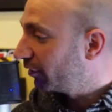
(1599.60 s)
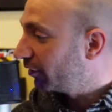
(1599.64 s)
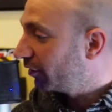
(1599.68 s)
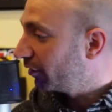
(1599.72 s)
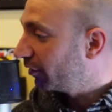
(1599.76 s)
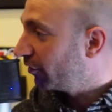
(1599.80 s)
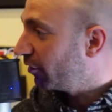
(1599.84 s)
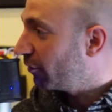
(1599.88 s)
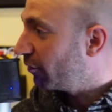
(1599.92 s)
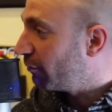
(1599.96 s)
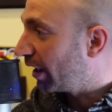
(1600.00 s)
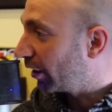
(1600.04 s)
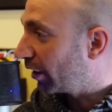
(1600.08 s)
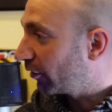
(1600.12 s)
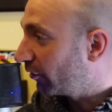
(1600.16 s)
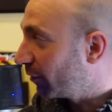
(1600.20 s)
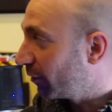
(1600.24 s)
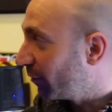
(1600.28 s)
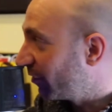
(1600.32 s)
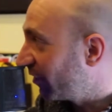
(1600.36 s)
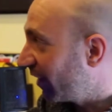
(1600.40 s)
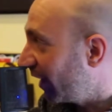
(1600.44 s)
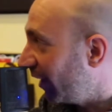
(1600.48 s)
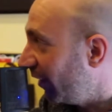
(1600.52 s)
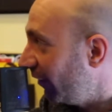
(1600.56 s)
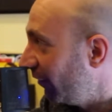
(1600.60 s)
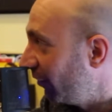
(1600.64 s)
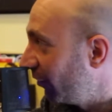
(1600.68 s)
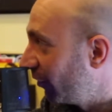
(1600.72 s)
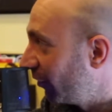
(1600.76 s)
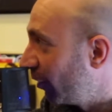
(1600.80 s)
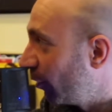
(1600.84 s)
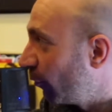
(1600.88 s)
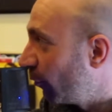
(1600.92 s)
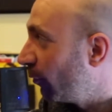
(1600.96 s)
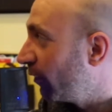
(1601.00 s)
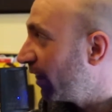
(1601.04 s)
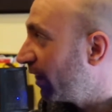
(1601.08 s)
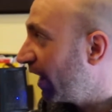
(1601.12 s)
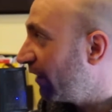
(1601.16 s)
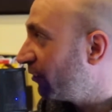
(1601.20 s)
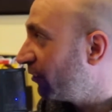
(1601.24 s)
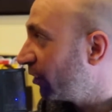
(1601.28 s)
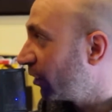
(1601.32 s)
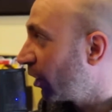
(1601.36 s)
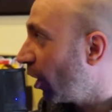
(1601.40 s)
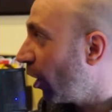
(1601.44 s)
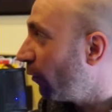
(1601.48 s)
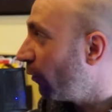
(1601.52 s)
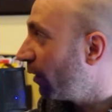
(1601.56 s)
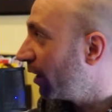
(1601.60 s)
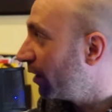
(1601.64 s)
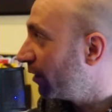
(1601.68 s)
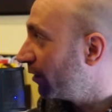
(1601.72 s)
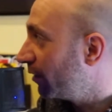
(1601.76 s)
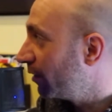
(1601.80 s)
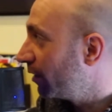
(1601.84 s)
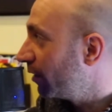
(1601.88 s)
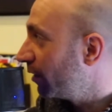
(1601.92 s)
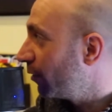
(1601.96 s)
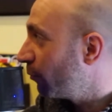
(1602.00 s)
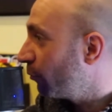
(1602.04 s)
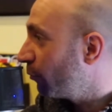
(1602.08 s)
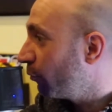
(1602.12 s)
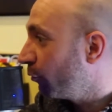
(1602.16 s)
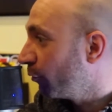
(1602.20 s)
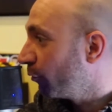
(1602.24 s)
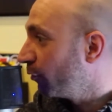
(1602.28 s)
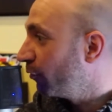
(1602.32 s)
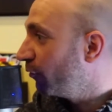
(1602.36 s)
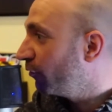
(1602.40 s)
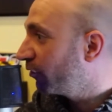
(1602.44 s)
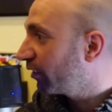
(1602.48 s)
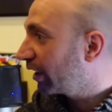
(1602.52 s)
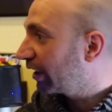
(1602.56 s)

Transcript: the metal themselves? Would they have to go and prove,